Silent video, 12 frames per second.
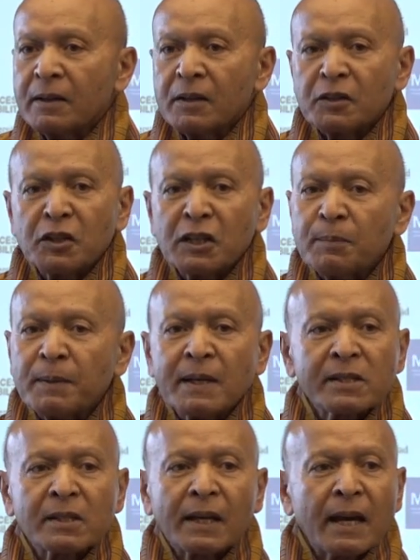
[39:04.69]
The GDP
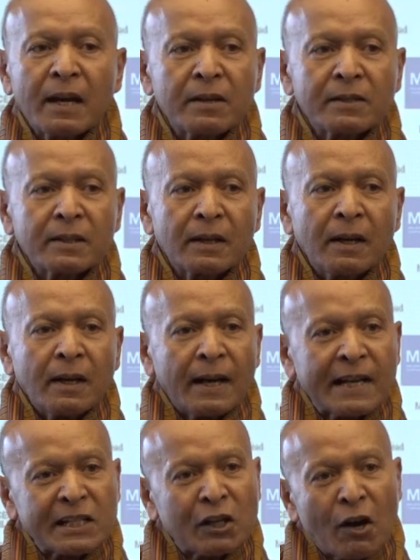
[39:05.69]
doesn't care, see.
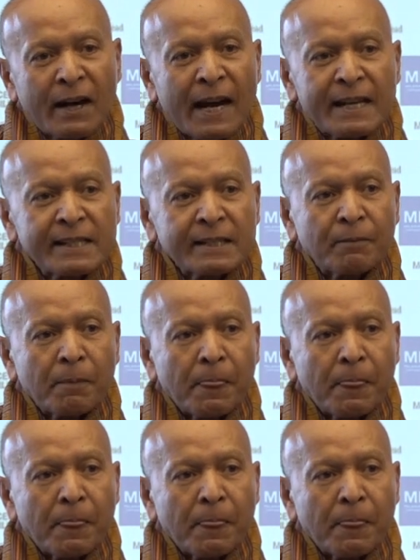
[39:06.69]
As long as